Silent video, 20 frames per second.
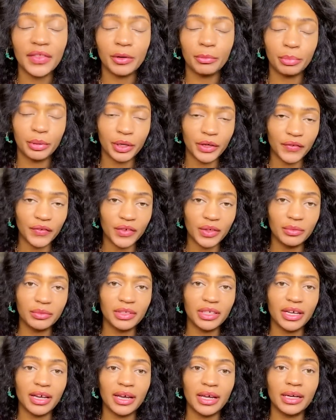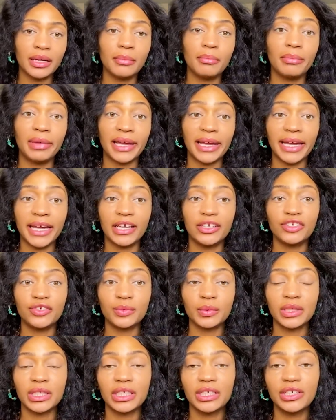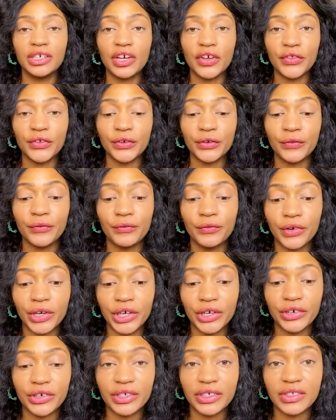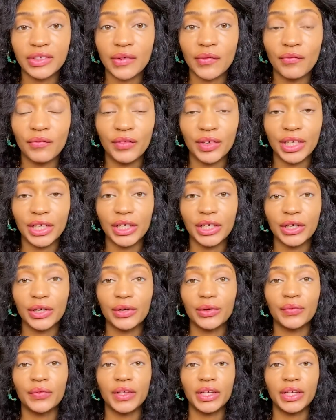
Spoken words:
The Perfume Don back at you with another fragrance video.